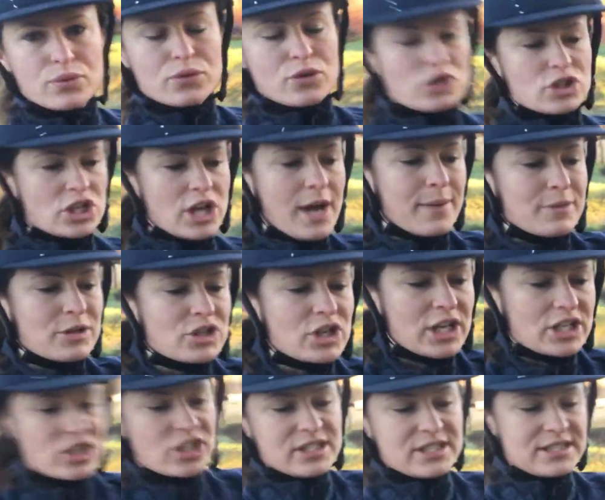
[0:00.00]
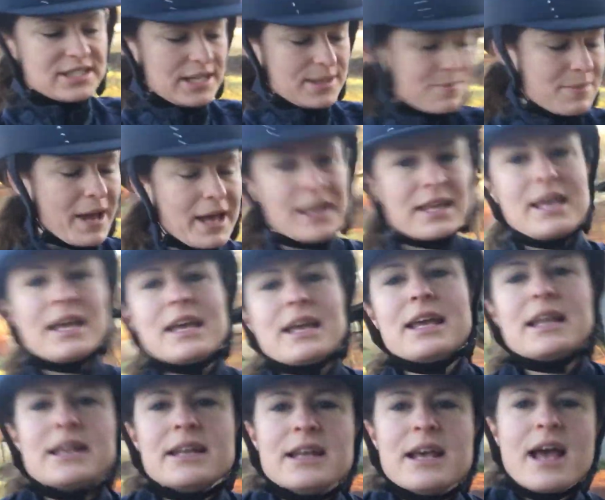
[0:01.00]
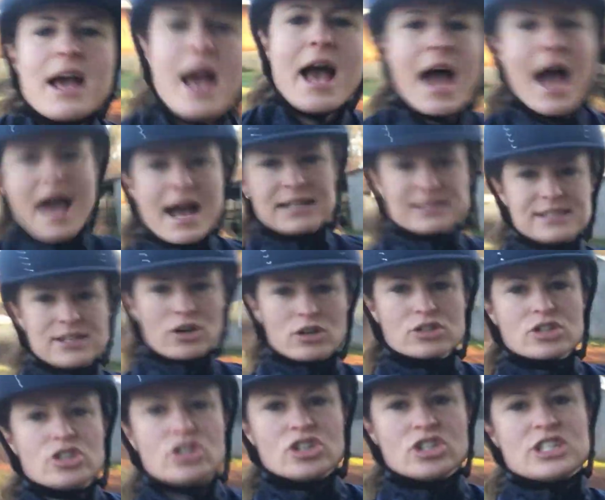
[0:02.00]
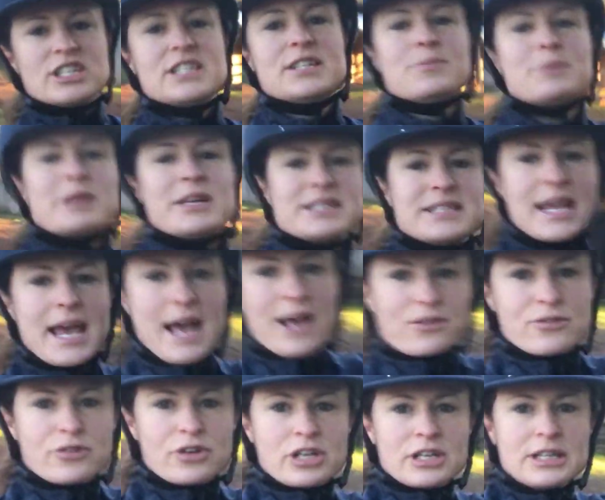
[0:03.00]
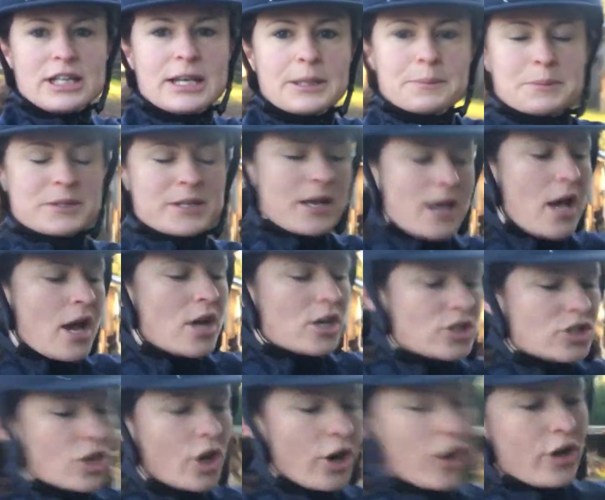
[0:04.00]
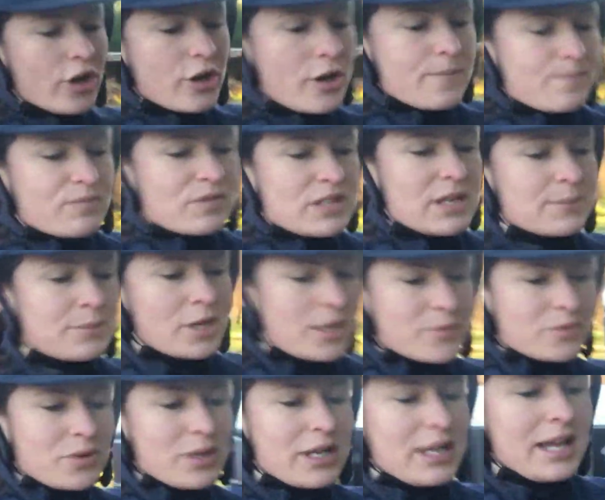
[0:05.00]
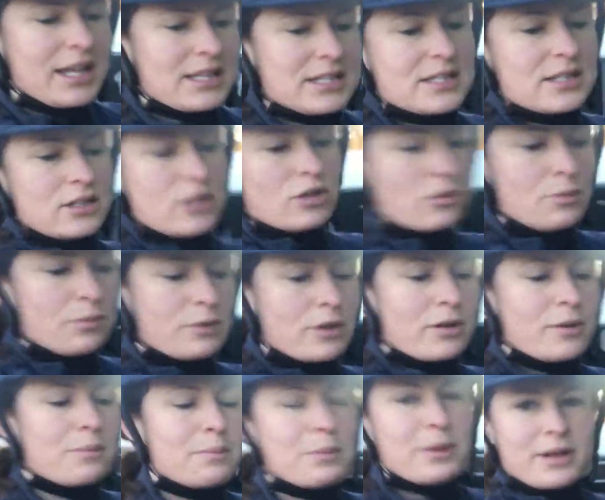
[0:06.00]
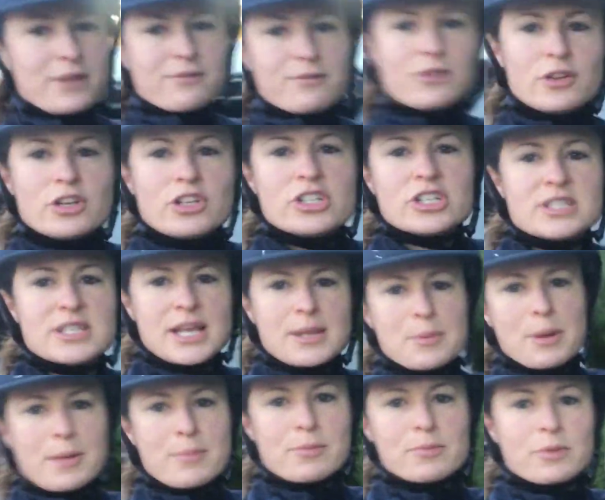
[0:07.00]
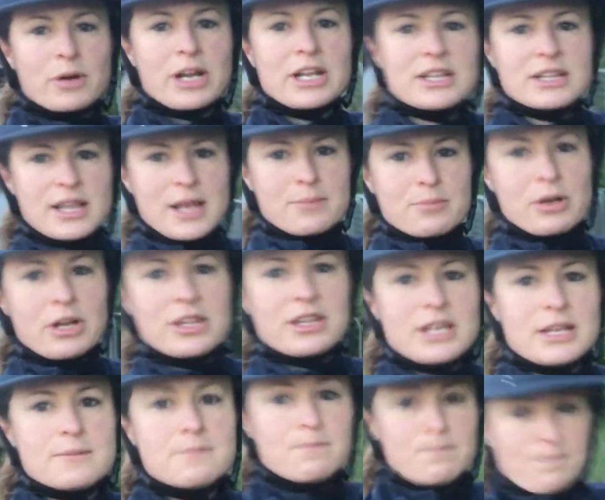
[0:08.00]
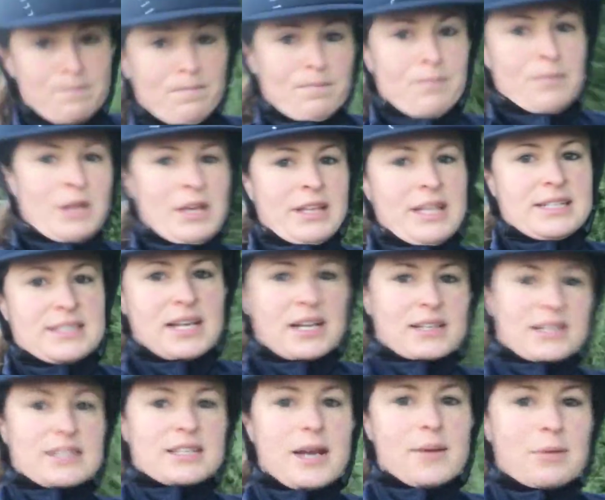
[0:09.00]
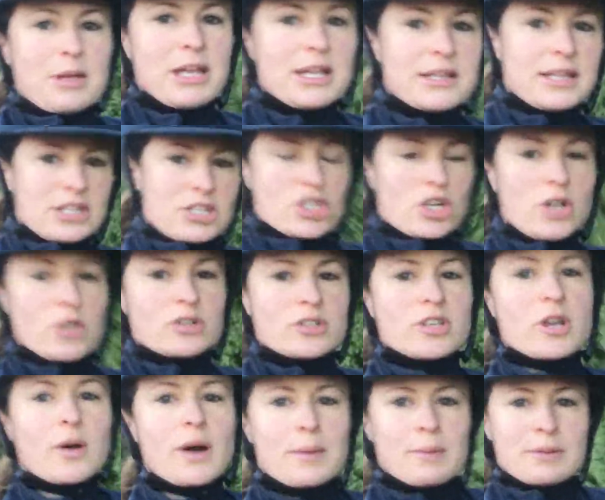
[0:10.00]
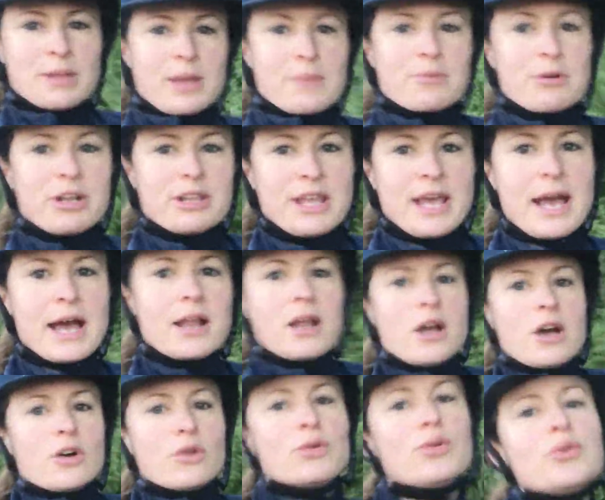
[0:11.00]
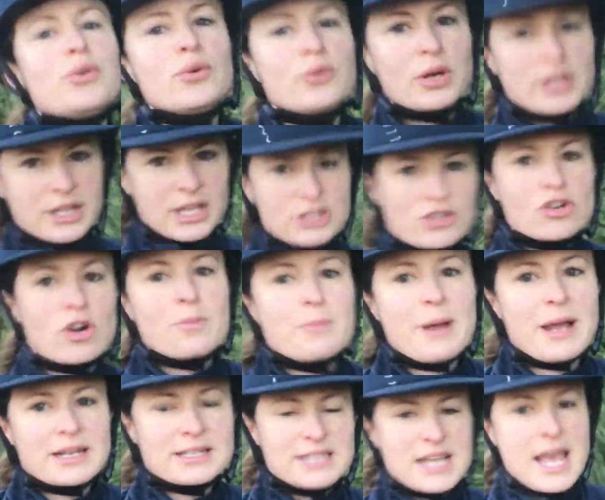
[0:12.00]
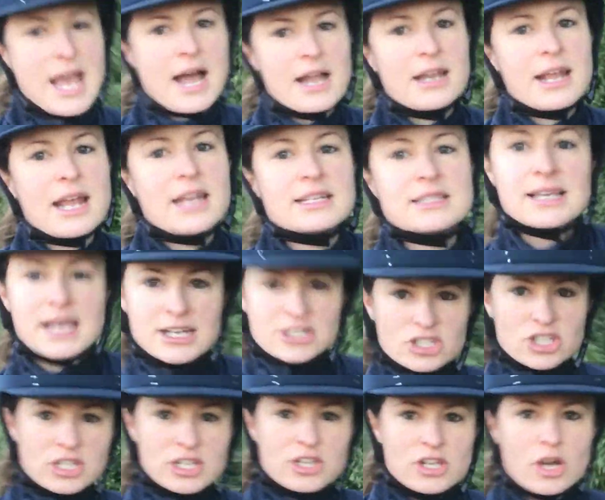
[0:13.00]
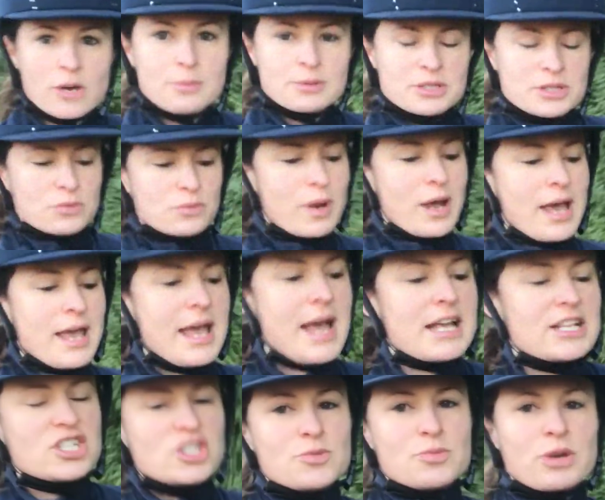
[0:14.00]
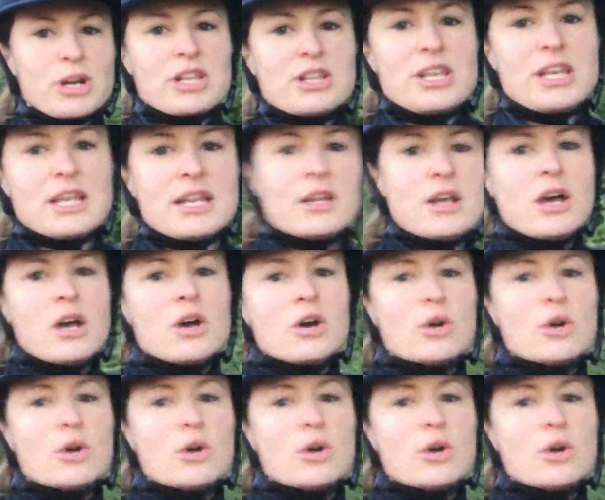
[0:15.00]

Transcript: your tummy should actually sink back in as the oxygen disappears out through your lips. So sometimes we can get this a little bit confused. You see people breathe and they breathe in and they suck their tummy in, their shoulders go up, and they breathe out and they drop back down. And it's actually the opposite way. As you breathe in,